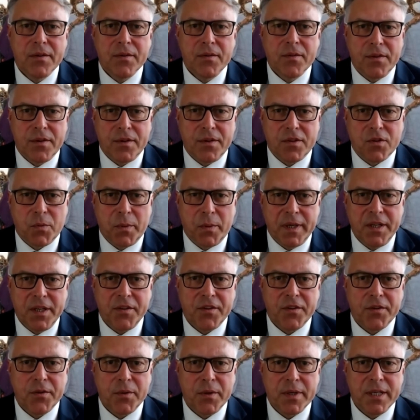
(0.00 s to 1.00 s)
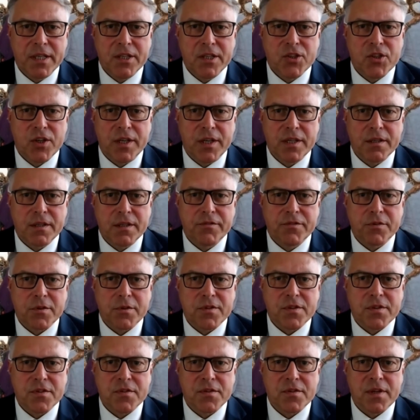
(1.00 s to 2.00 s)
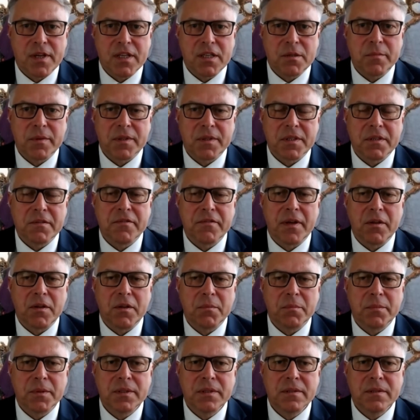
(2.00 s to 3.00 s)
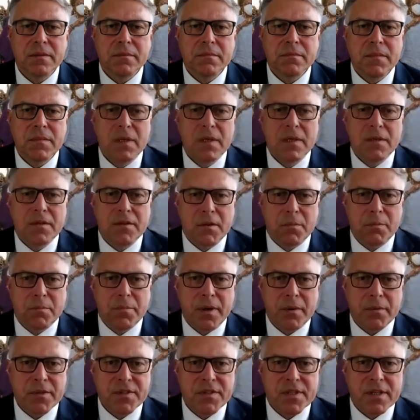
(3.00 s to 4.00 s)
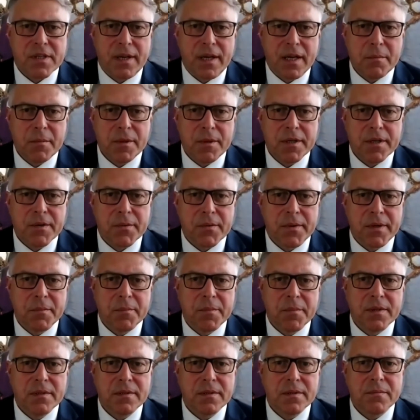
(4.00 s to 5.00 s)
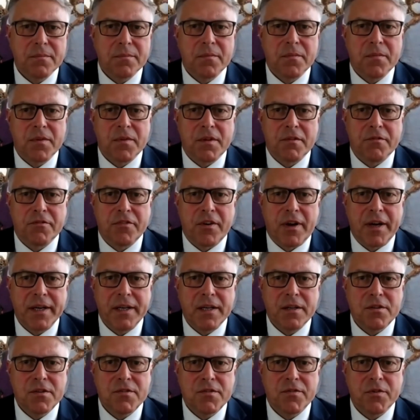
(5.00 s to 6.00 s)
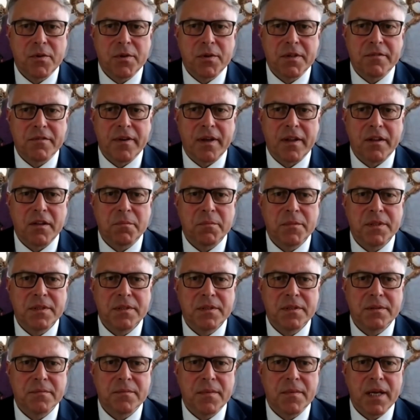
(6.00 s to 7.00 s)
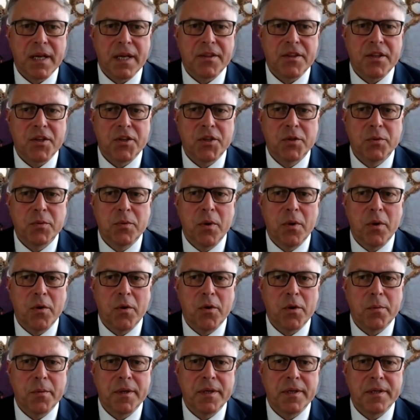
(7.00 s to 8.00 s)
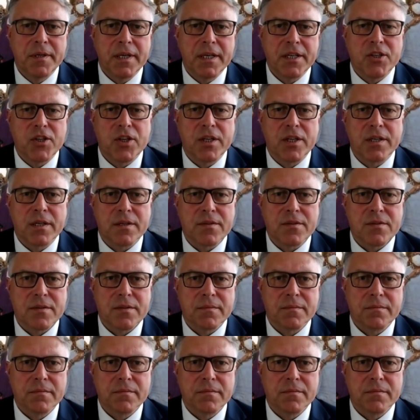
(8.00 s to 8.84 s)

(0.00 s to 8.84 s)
the 2030 Agenda for Sustainable Development, the Paris Climate Agreement, the Finance for Development, and the new urban agendas.